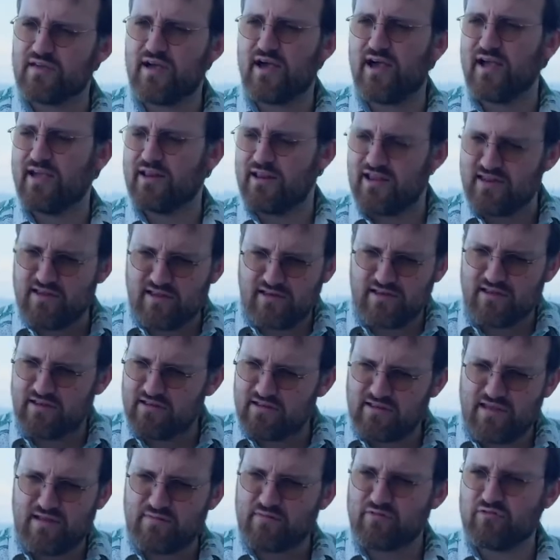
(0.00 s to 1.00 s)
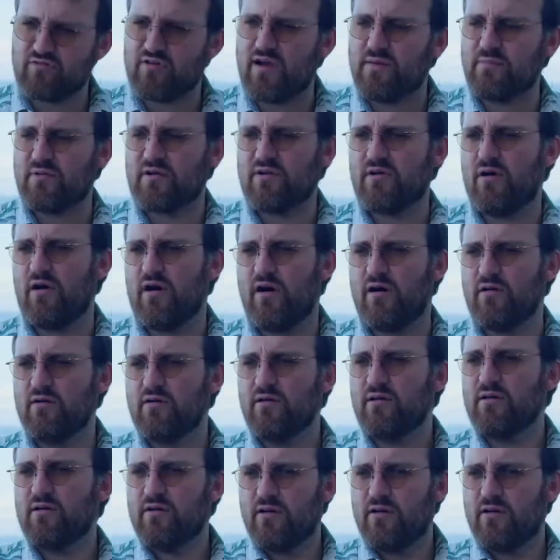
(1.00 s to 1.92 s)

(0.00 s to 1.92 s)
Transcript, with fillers: guy and I need to never drop a call.